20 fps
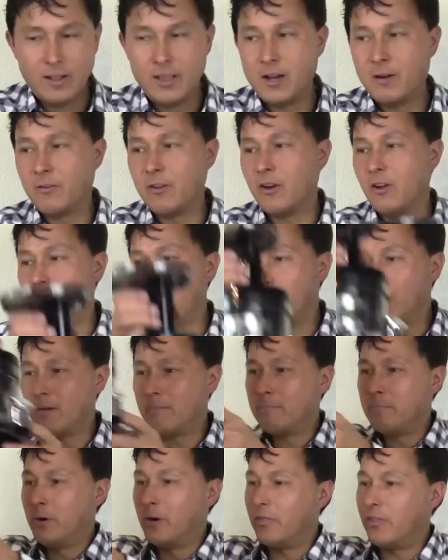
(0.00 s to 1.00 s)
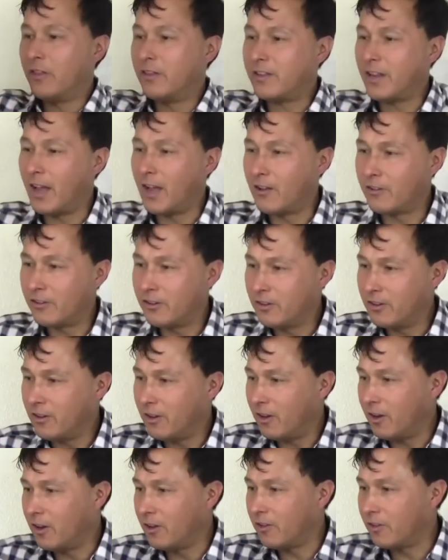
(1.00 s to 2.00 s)
and I'm going to go ahead and put this
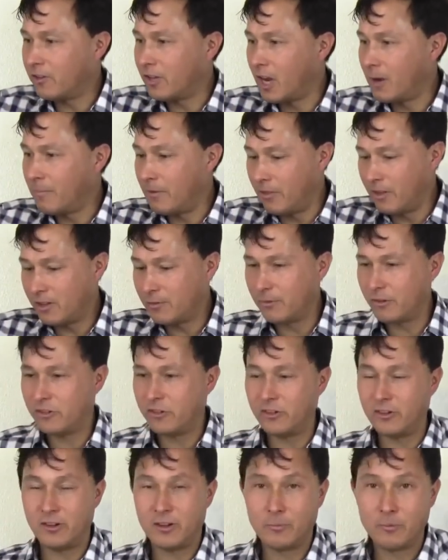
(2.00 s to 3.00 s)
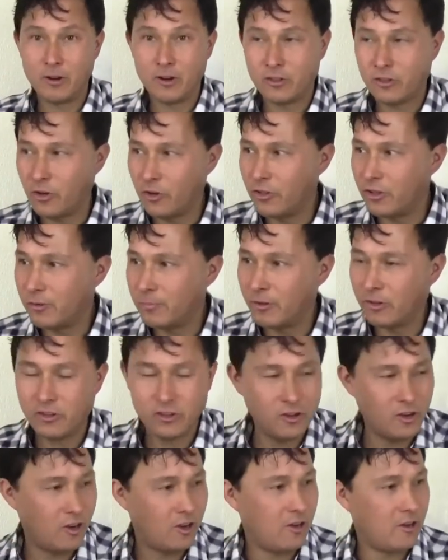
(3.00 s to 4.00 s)
housing on the top of this machine. I'm going to turn this
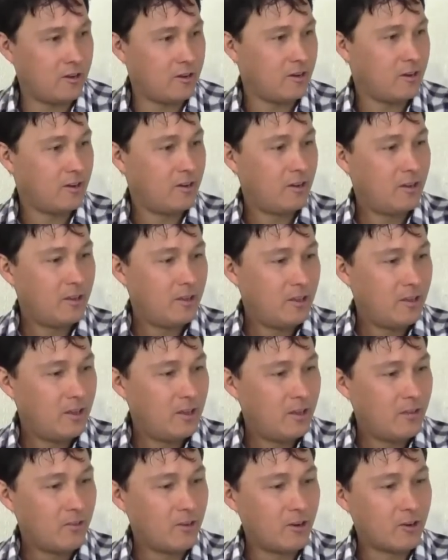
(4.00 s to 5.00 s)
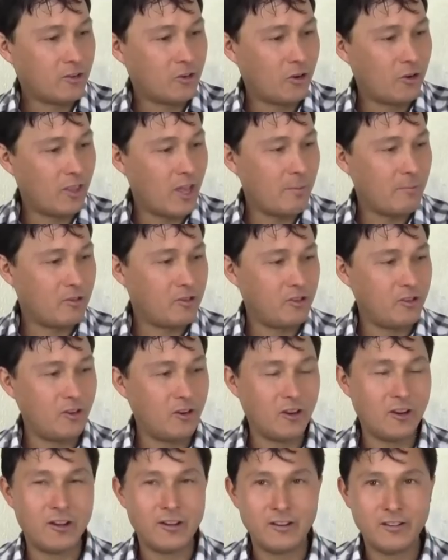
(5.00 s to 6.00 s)
machine on. I'm going to turn that
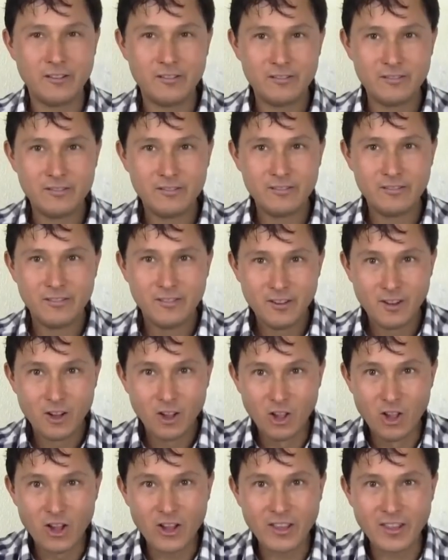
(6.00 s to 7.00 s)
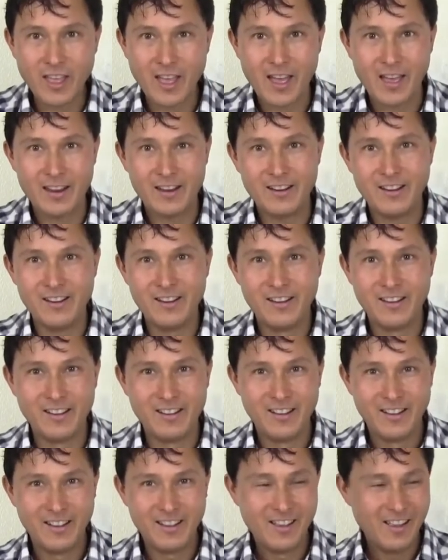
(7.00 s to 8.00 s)
machine on. Look at
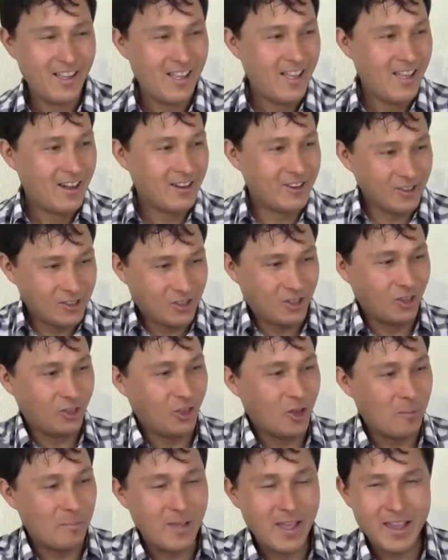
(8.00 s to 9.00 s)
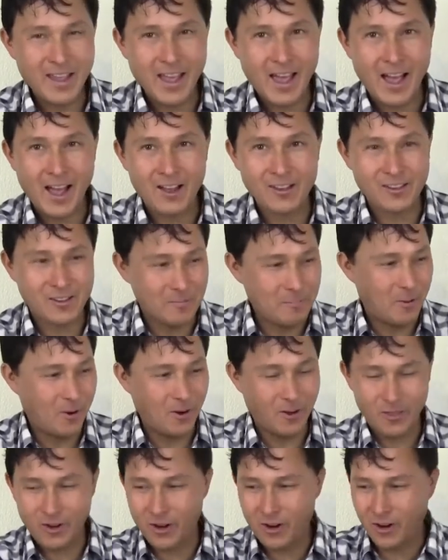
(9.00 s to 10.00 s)
that. I just took the Omega housing,
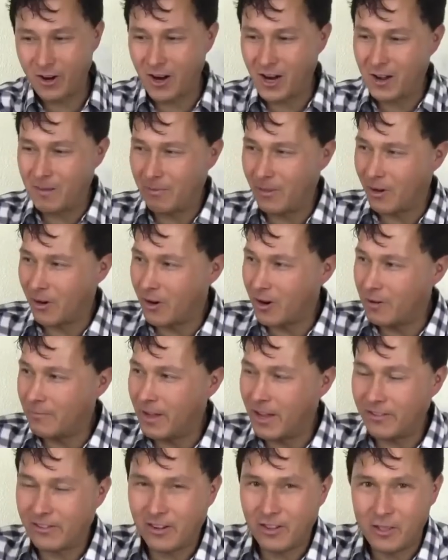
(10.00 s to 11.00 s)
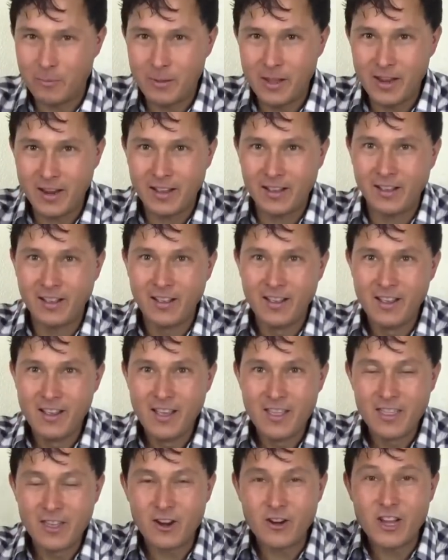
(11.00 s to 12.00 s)
put it on the Hurom housing on the Omega.
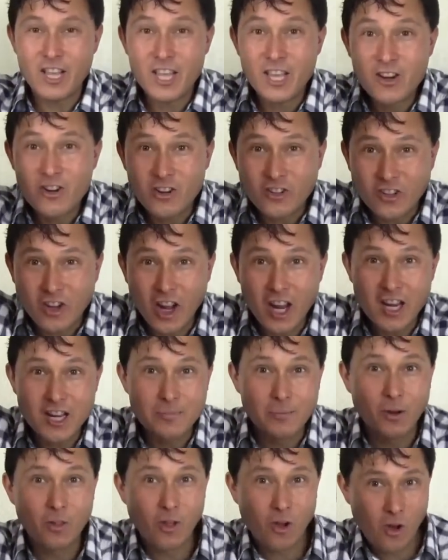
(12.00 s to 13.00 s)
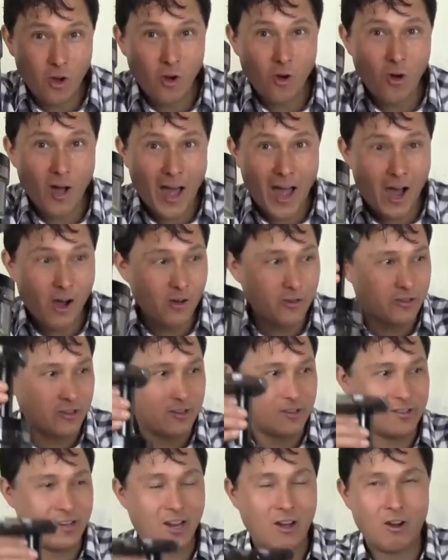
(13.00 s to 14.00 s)
They're interchangeable, the whole
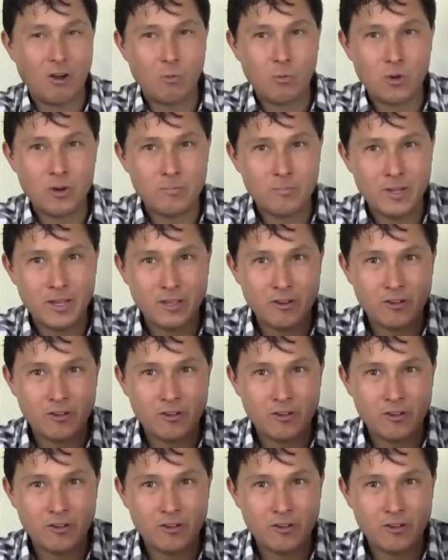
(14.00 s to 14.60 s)
housing. Now I wouldn't be